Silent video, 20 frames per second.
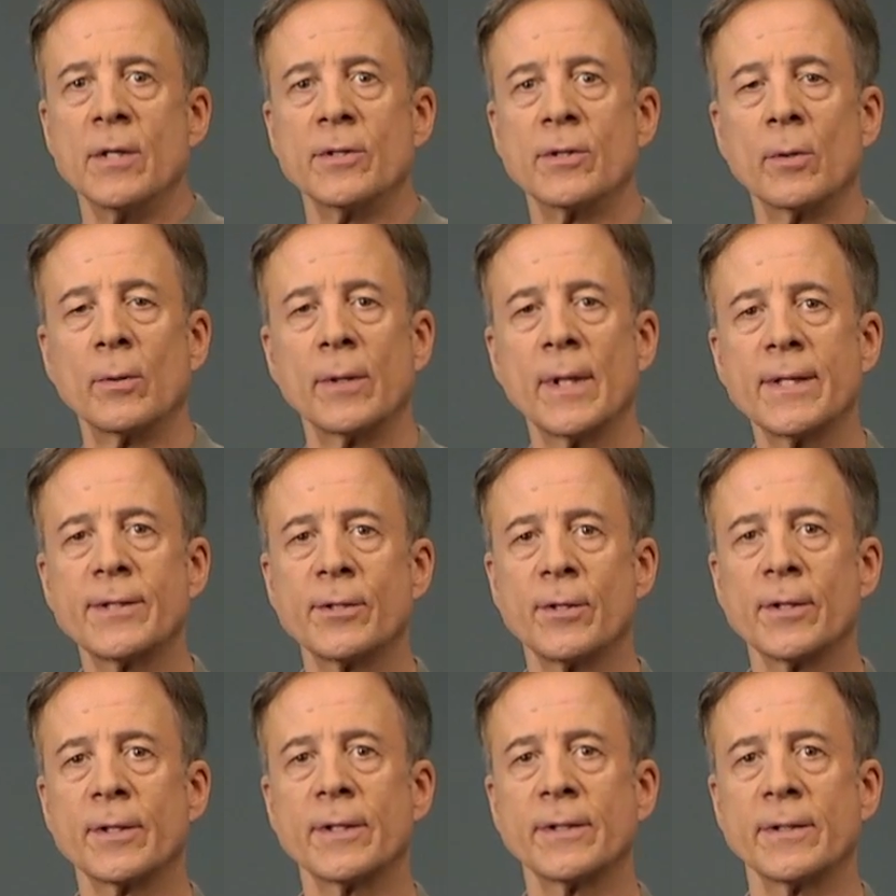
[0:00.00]
so let's
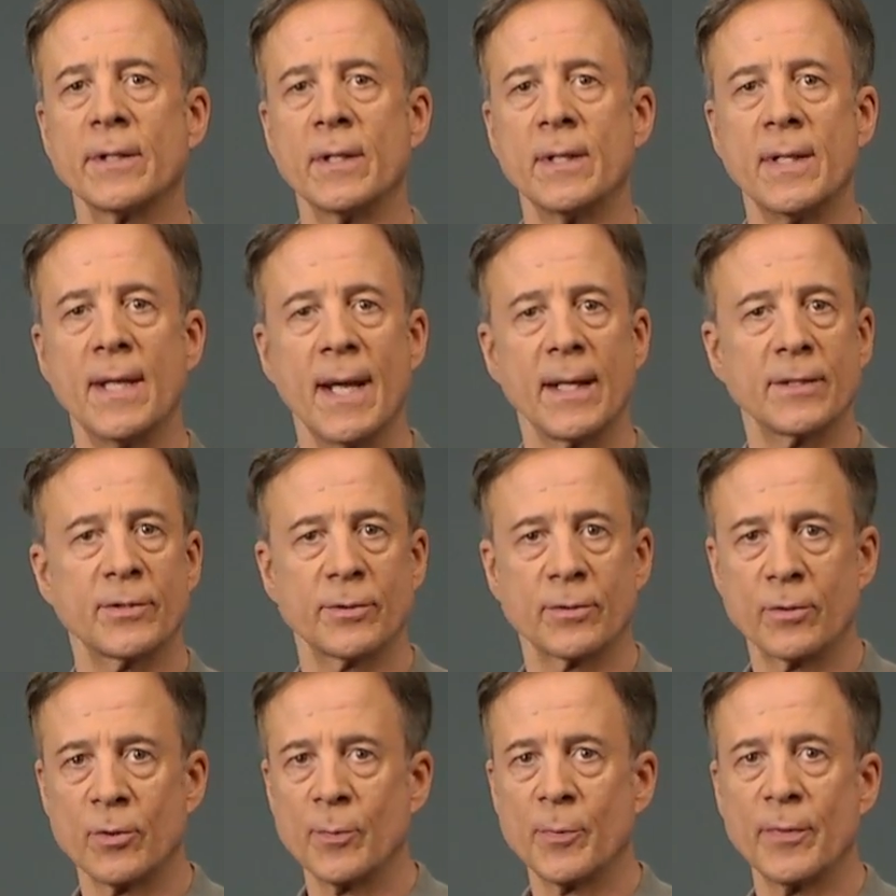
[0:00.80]
look at the
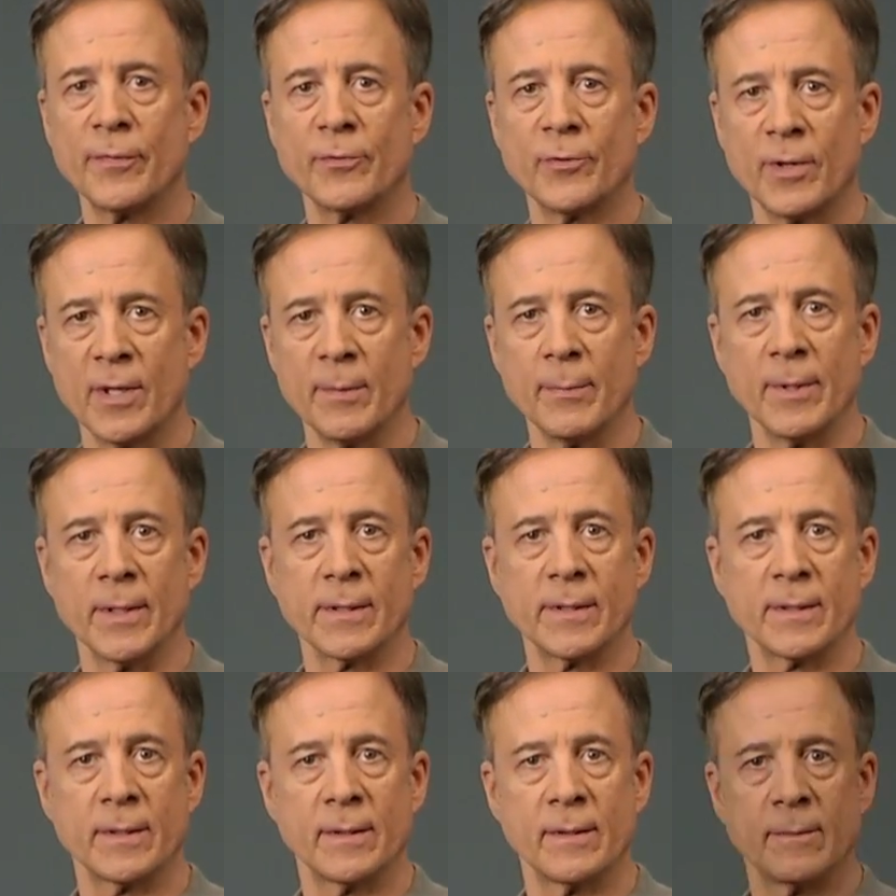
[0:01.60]
next group of
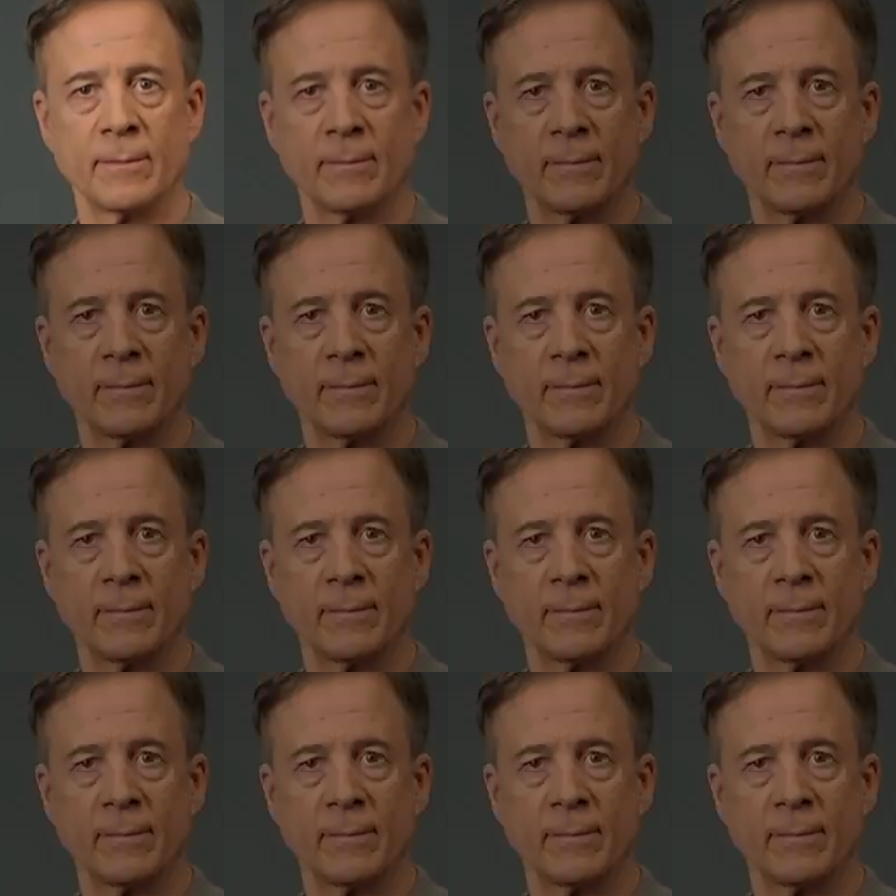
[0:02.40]
treatments.